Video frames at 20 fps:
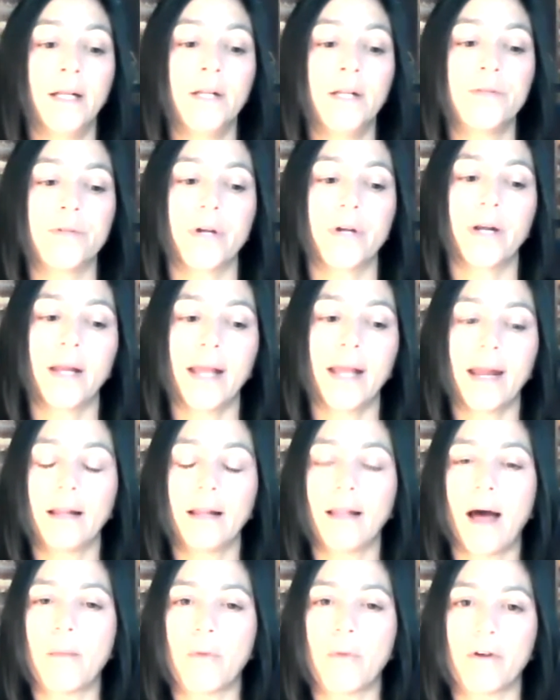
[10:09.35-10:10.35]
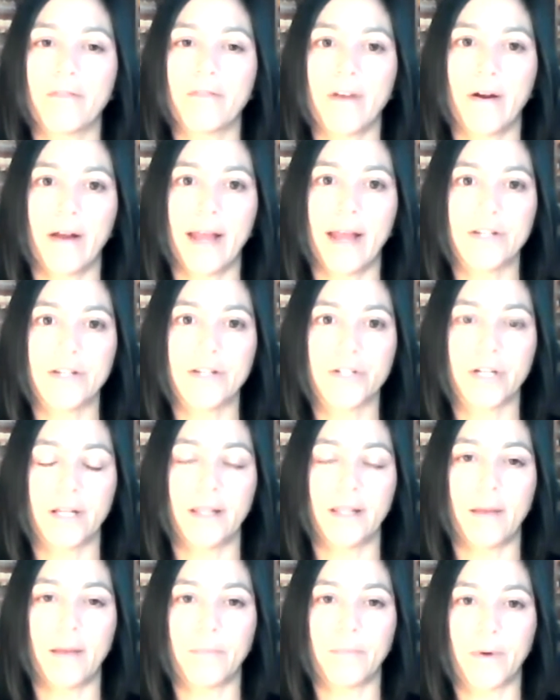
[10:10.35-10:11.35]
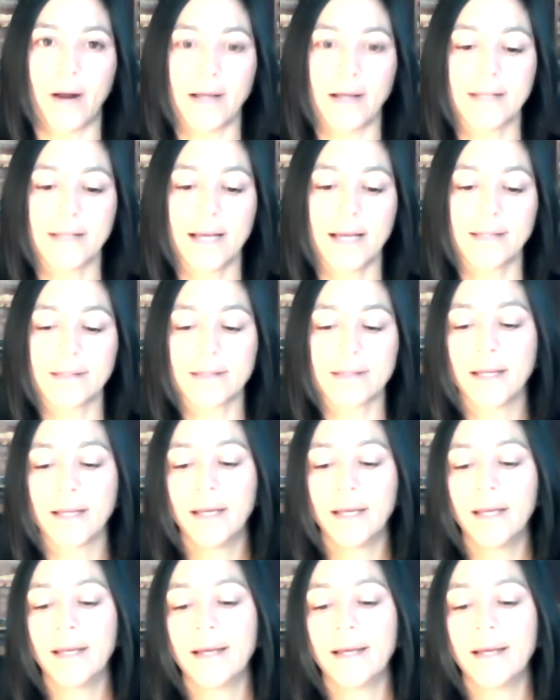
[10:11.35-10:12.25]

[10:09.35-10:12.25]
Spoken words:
So you're going to get a lot more variation in that process.